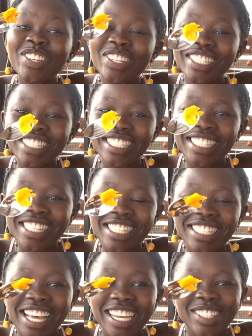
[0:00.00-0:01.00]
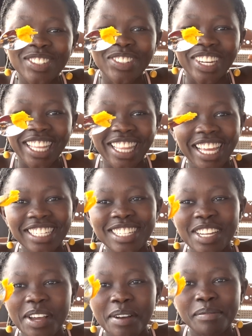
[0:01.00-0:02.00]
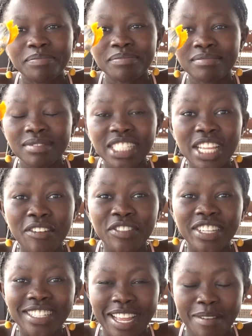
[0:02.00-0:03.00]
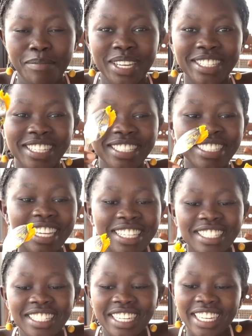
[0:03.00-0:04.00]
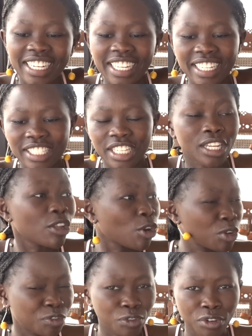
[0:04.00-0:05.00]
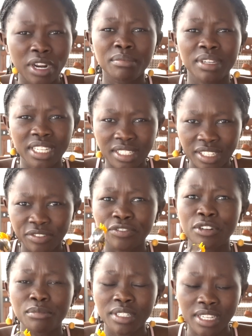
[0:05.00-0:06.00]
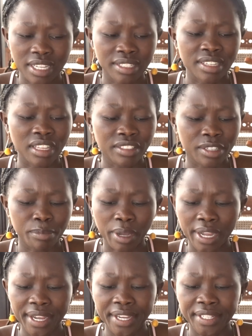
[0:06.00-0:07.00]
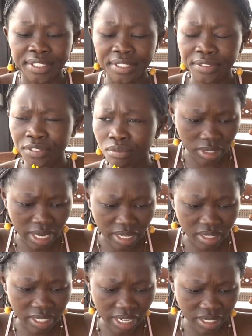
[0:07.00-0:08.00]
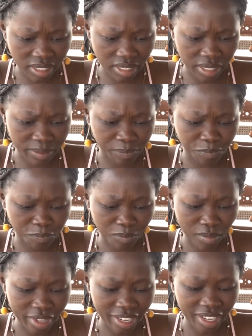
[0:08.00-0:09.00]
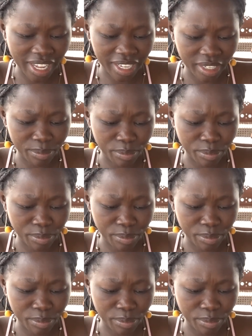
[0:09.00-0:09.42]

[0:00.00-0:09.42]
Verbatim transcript: so this is the zaituni that um, it's our first time basically tasting it. It is a local fruit, I'm guessing, from Zanzibar, and does taste um, like a